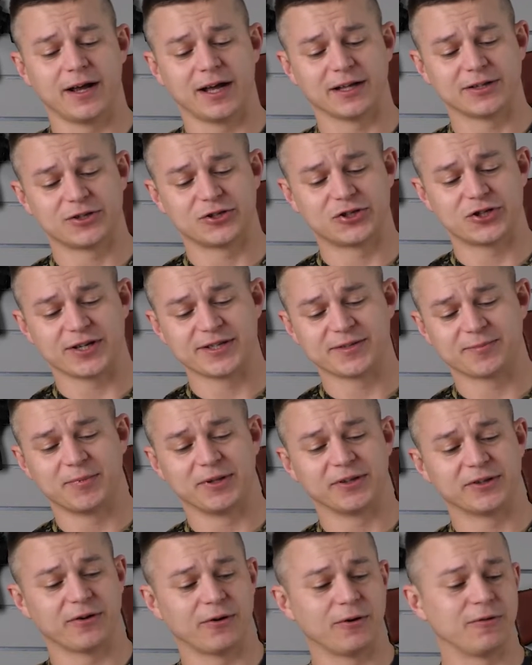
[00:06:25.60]

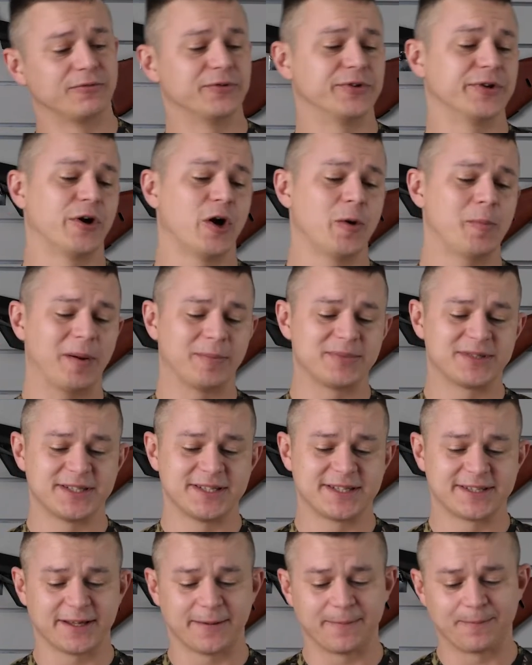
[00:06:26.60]
adjustment of the hop-up
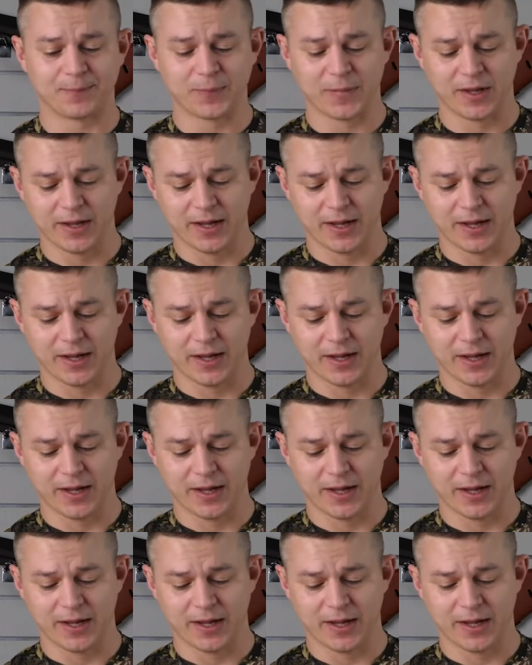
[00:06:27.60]
system,